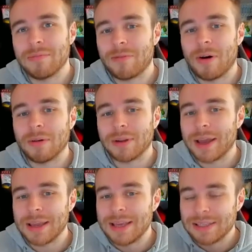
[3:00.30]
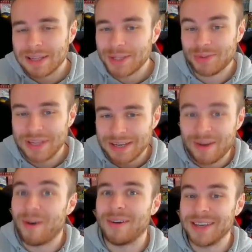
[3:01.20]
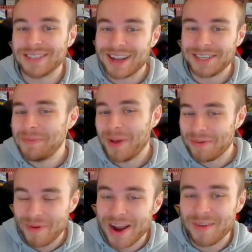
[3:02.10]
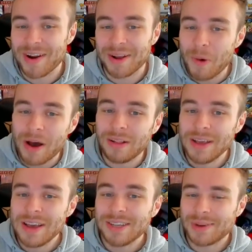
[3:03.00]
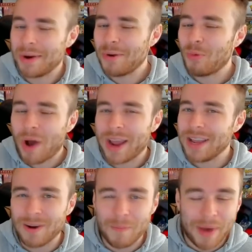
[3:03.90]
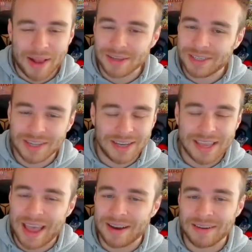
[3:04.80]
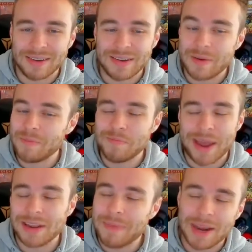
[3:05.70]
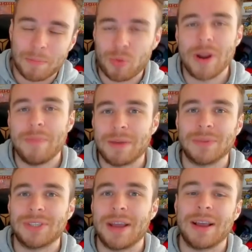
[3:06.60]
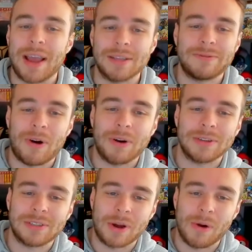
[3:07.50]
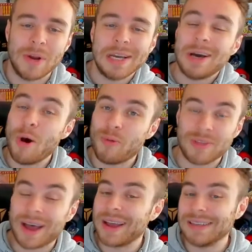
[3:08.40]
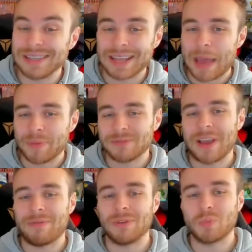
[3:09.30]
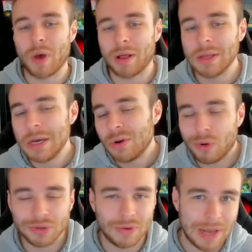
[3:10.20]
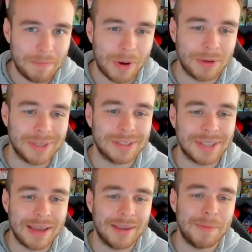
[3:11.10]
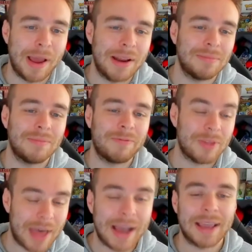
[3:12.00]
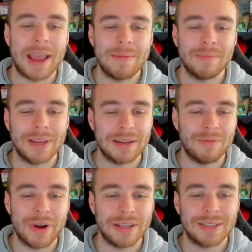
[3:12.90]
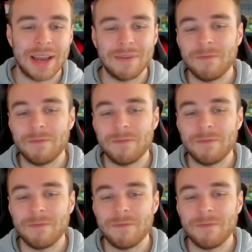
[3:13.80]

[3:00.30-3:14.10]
wrong. Like, he's literally not. He's actually played really well. So I don't know why he got benched. Again, Mendy made a pretty big mistake against Forest, so hopefully that is in Kepa's favour as well. Also, Lampard did say that he played in for that game. He didn't really say,